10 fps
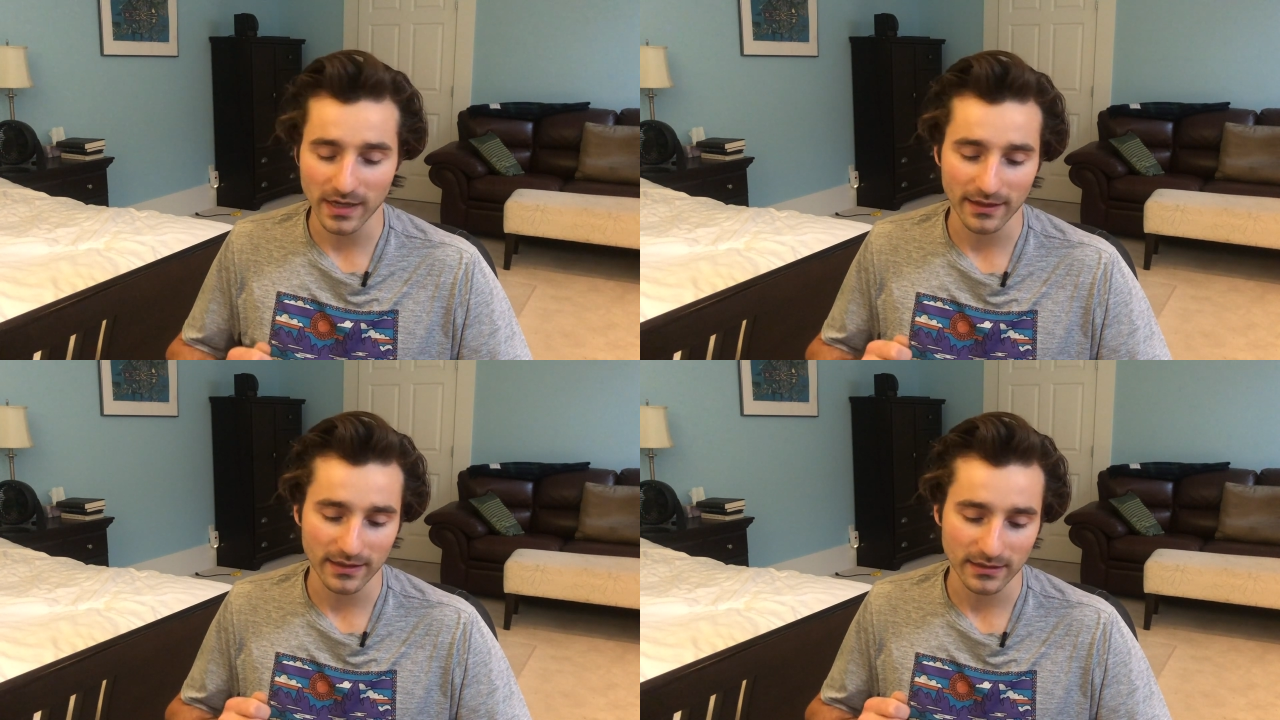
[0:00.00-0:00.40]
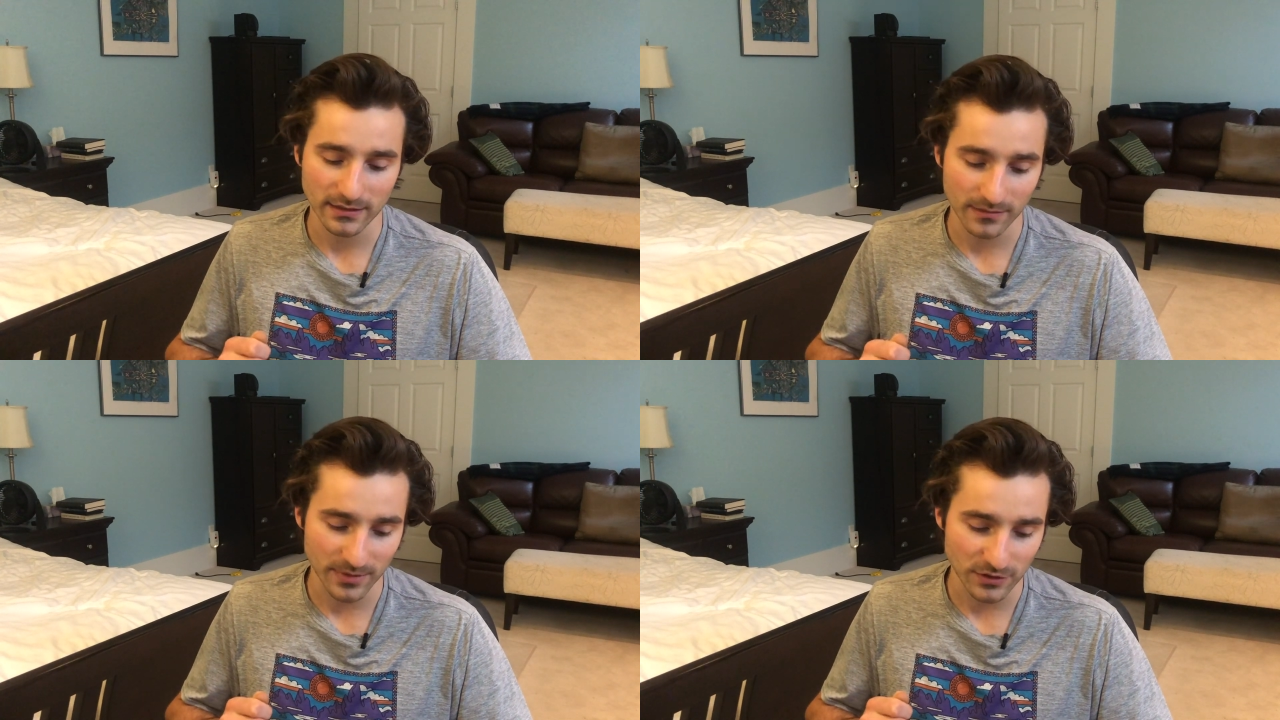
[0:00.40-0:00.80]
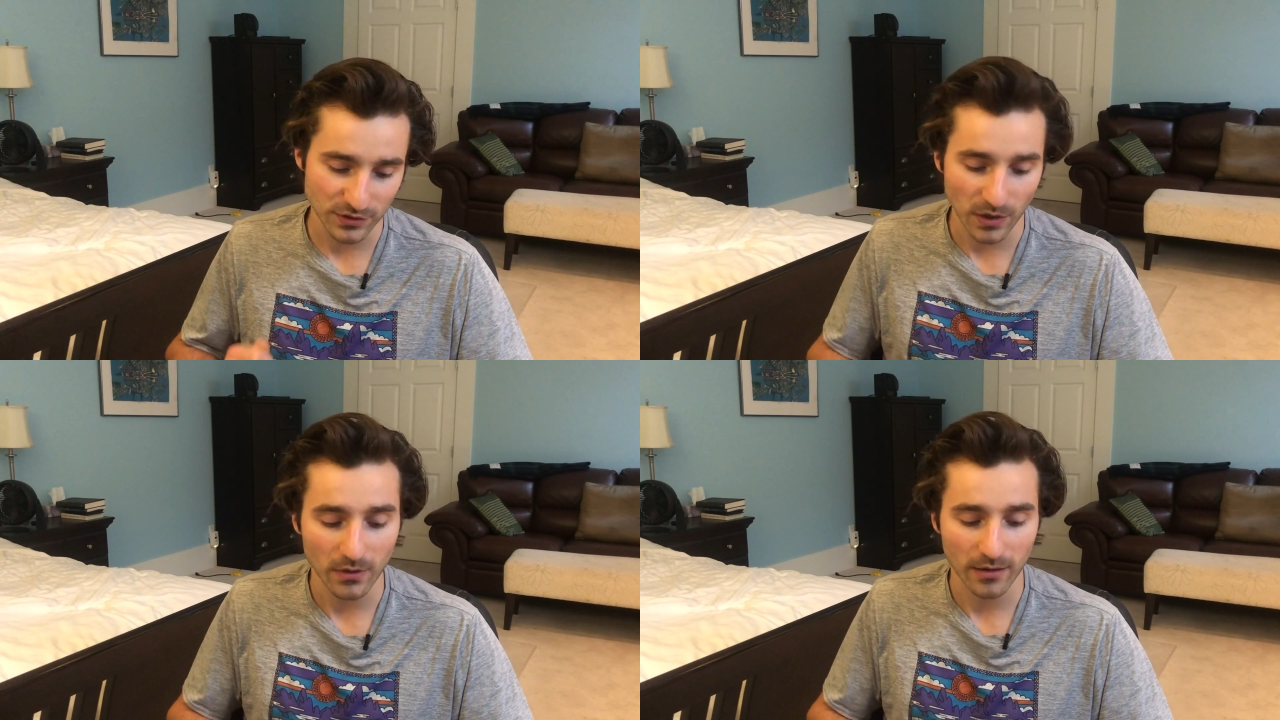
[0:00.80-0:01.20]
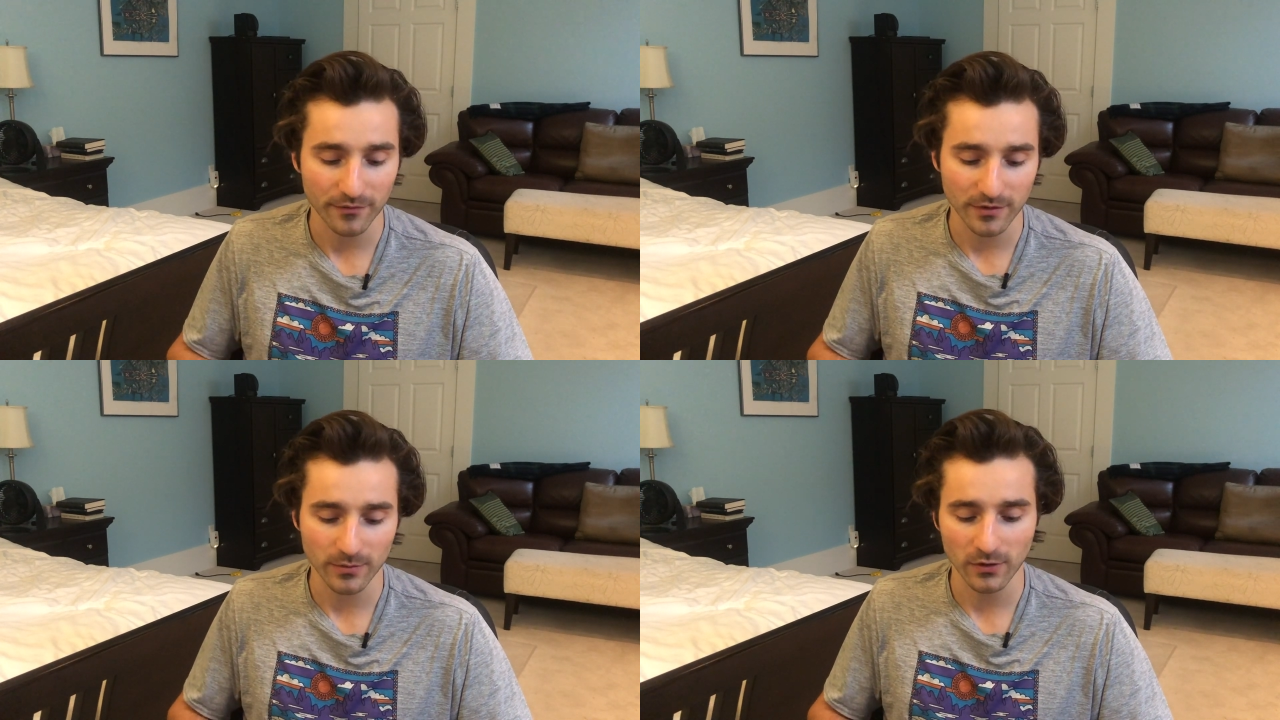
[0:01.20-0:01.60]
I think it's going to be so
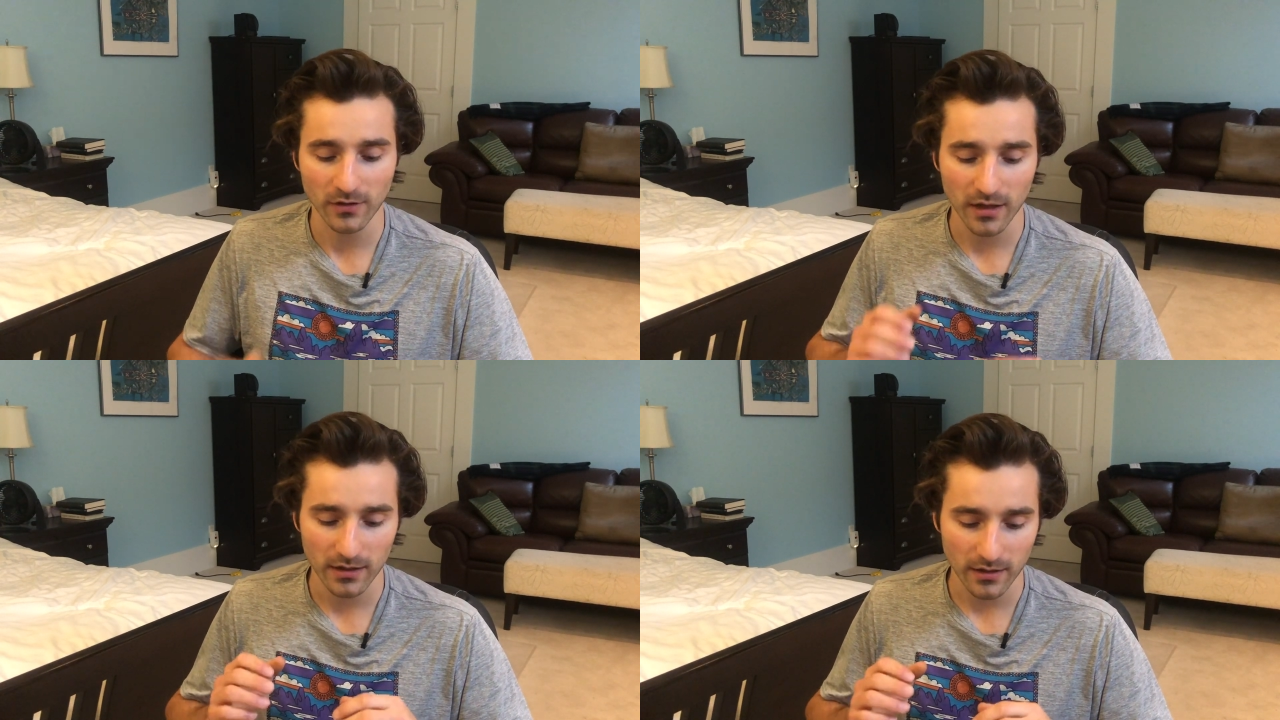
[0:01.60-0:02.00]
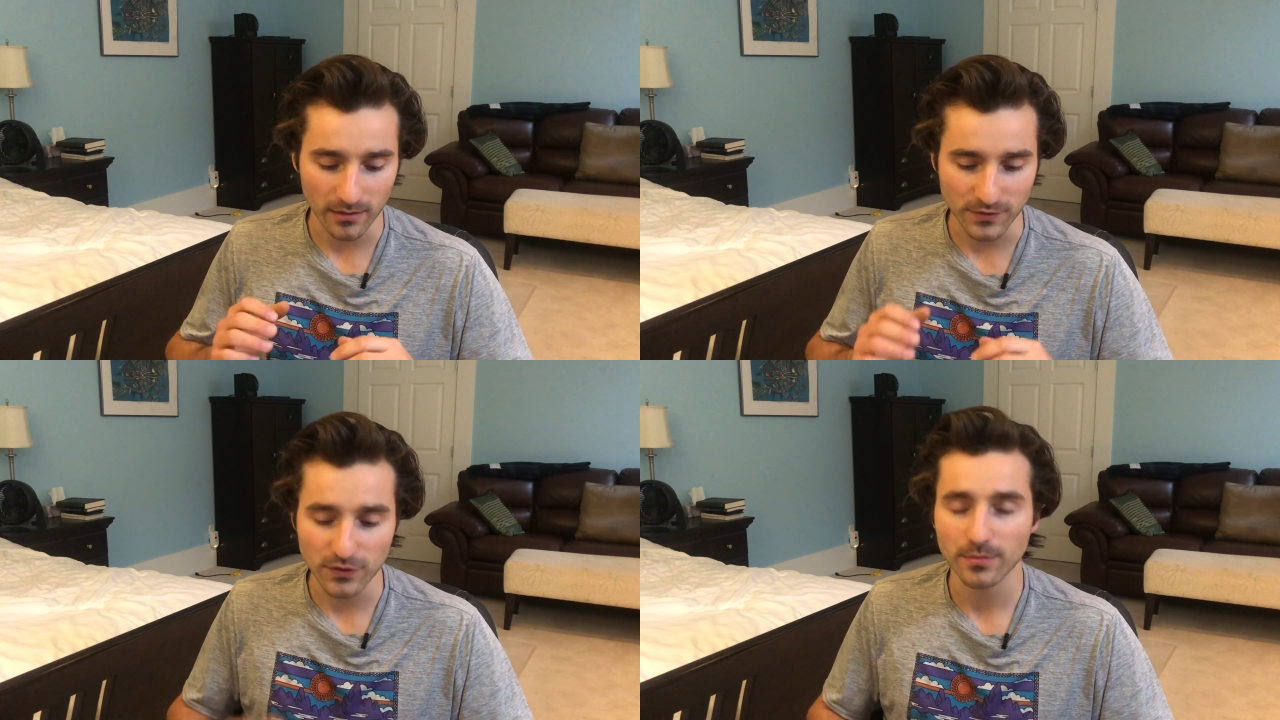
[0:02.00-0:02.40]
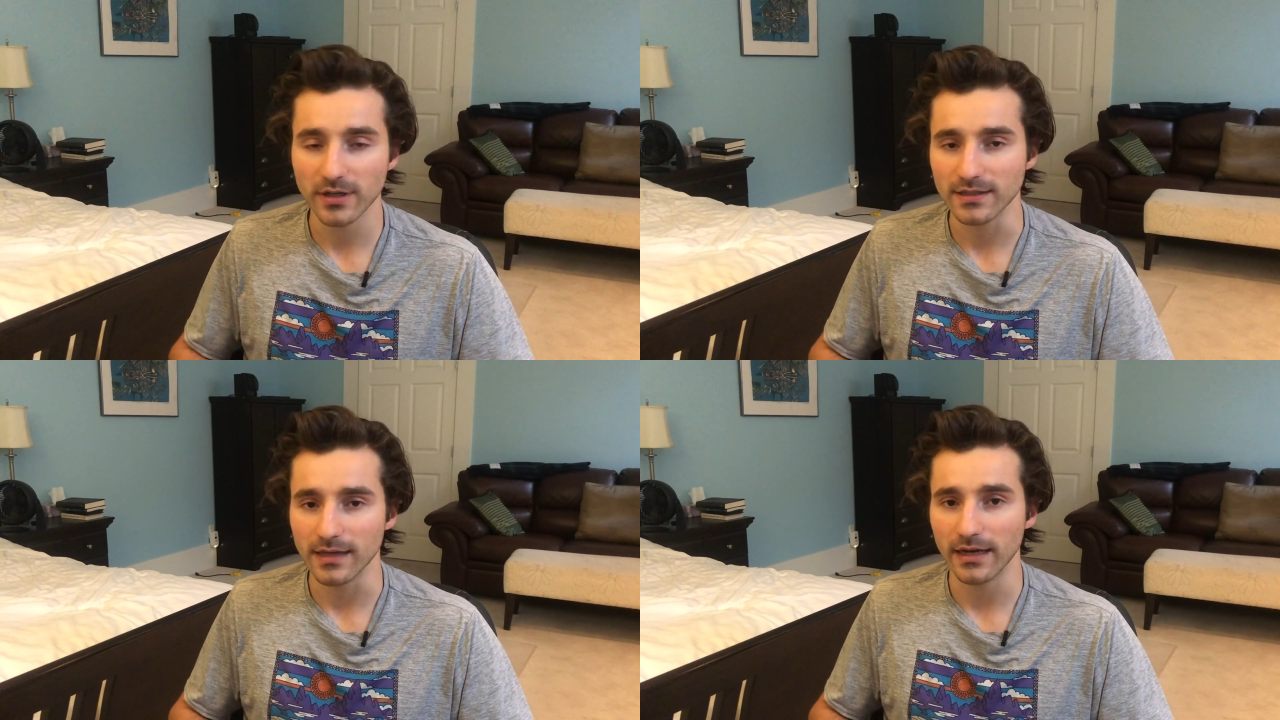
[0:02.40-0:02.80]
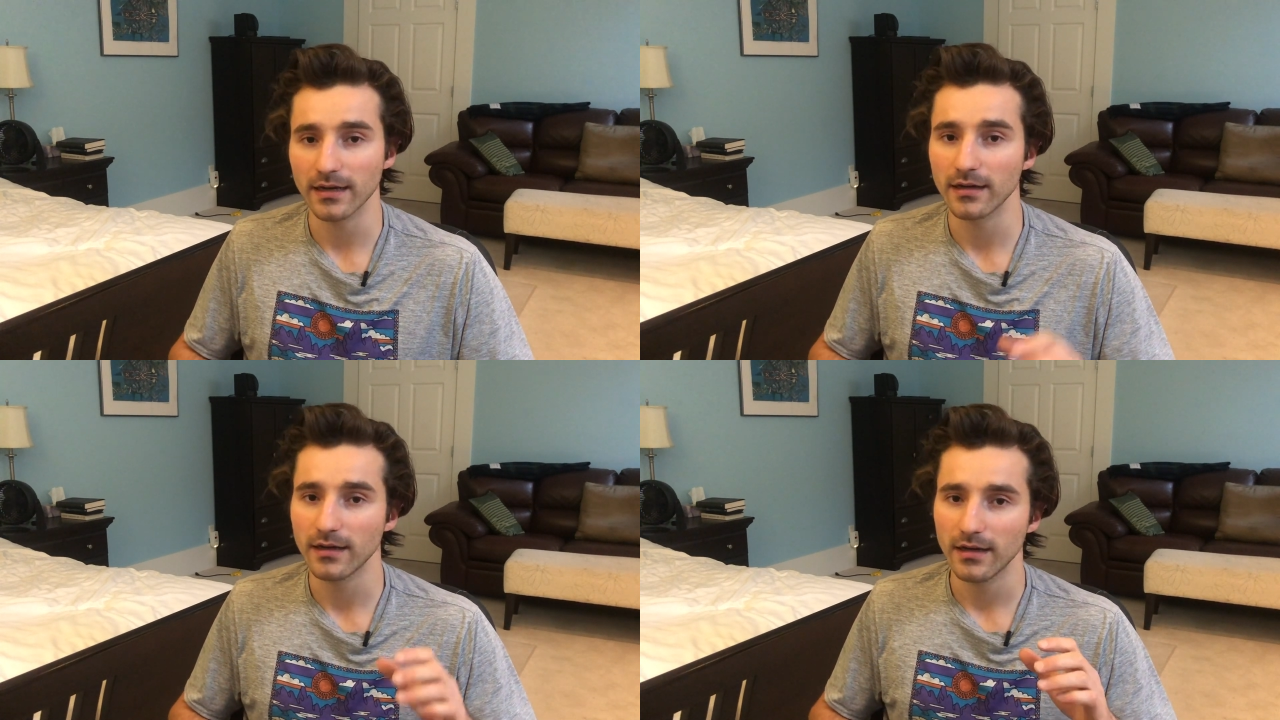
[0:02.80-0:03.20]
comfortable. I'm super excited.